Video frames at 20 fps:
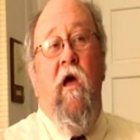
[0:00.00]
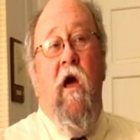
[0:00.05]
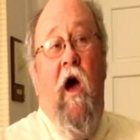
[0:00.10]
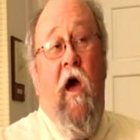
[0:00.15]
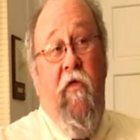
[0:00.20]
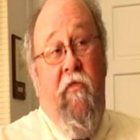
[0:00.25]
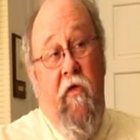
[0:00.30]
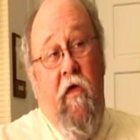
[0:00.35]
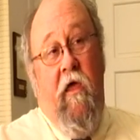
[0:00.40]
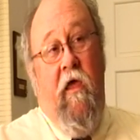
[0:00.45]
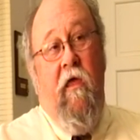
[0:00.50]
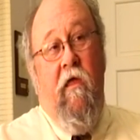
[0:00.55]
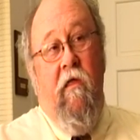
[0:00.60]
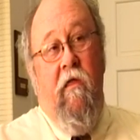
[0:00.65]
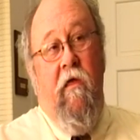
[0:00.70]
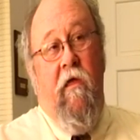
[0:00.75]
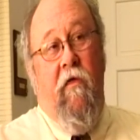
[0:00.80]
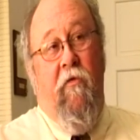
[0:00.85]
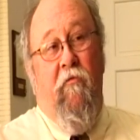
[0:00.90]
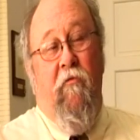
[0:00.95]
I think
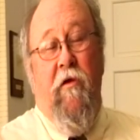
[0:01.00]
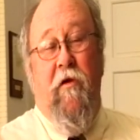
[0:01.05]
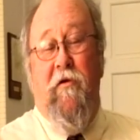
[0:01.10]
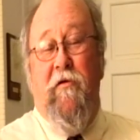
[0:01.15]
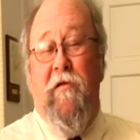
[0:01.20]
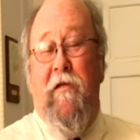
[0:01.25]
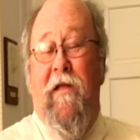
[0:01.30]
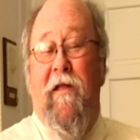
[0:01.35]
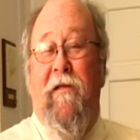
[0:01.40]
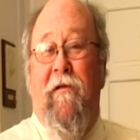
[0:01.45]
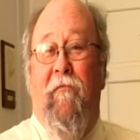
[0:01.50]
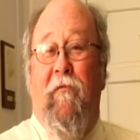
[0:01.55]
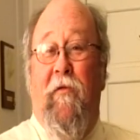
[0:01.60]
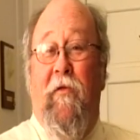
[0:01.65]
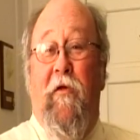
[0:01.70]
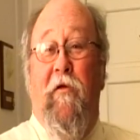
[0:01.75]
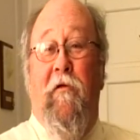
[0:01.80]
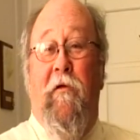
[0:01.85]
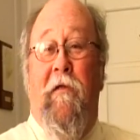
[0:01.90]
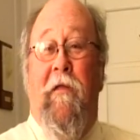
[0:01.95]
the 3 years in Andover were
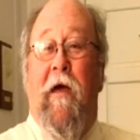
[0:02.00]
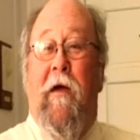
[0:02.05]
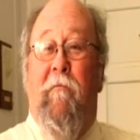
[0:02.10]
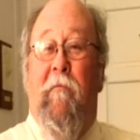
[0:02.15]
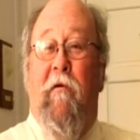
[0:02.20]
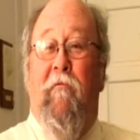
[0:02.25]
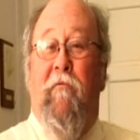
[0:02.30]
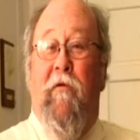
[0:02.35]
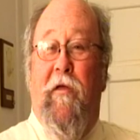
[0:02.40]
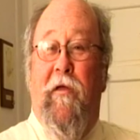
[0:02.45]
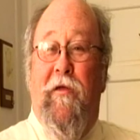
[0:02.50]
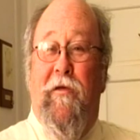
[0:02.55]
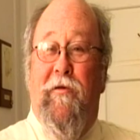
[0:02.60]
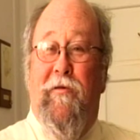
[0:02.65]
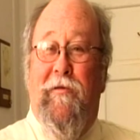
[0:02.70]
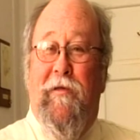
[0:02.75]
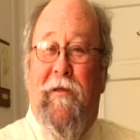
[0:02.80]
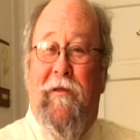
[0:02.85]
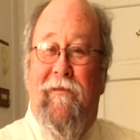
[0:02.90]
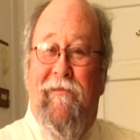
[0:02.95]
the only time I really
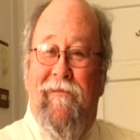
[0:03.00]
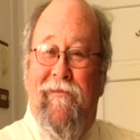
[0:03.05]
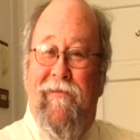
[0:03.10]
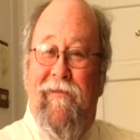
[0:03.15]
used it.